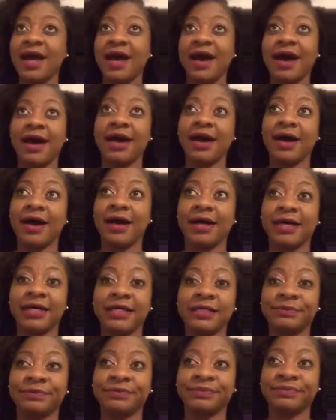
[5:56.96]

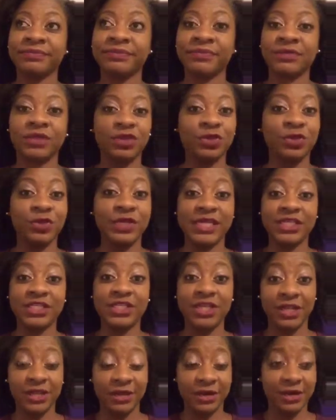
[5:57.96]
you need
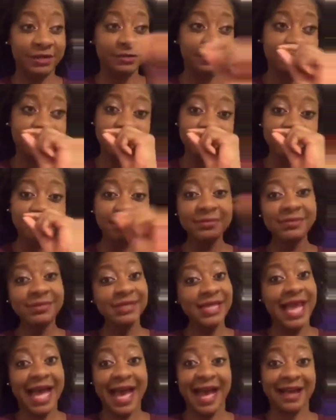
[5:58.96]
to learn
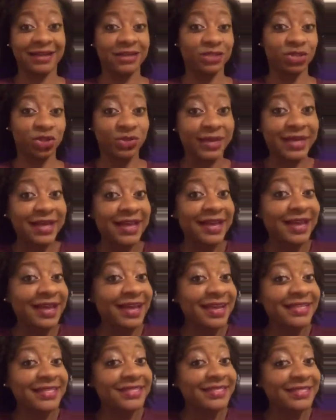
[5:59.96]
how to
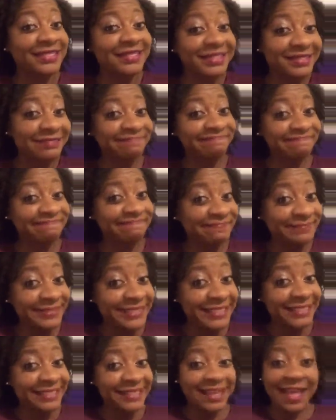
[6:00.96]
dress.
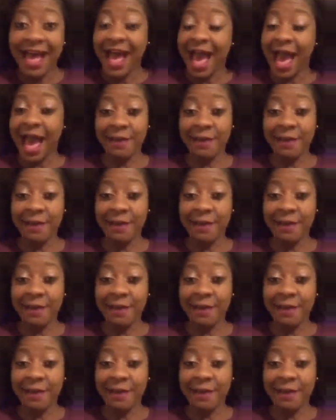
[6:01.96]
I